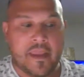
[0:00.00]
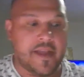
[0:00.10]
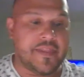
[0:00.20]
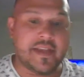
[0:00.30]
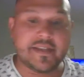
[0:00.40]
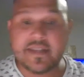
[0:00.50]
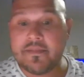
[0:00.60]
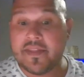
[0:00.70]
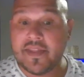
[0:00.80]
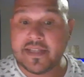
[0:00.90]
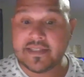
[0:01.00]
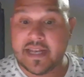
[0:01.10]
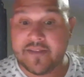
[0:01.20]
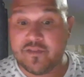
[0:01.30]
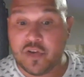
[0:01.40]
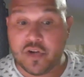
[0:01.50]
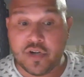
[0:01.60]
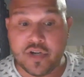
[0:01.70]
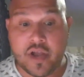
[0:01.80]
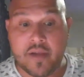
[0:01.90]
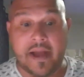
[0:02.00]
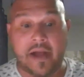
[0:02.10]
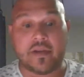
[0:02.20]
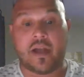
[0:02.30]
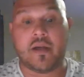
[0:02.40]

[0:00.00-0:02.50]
I think some of the things that I've learned about